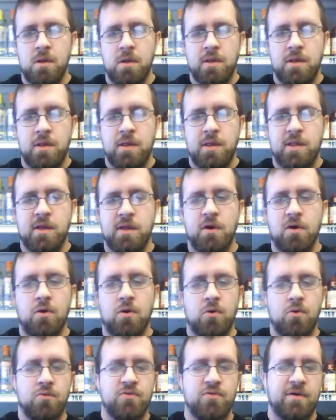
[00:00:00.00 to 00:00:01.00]

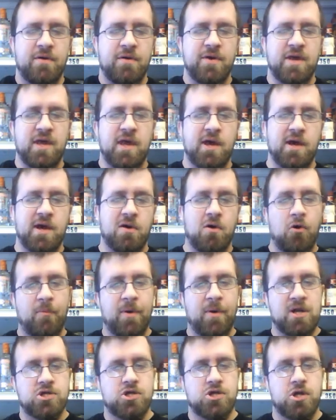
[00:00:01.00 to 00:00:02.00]
So then we get a whole
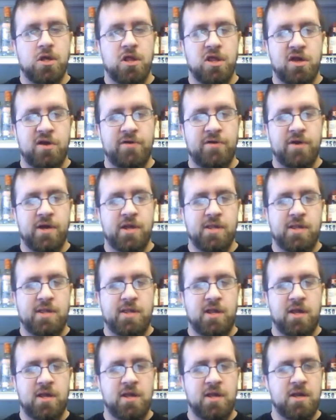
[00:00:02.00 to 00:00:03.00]
bunch of hilarious
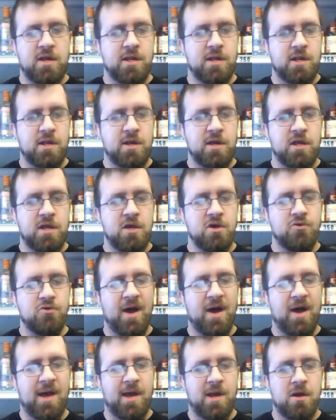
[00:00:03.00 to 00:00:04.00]
scenes in the
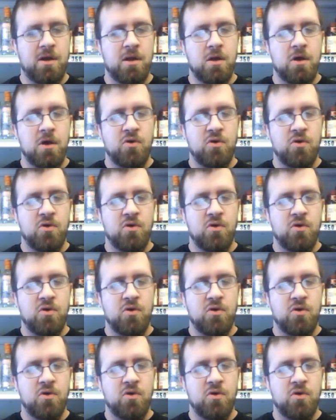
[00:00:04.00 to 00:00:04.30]
UN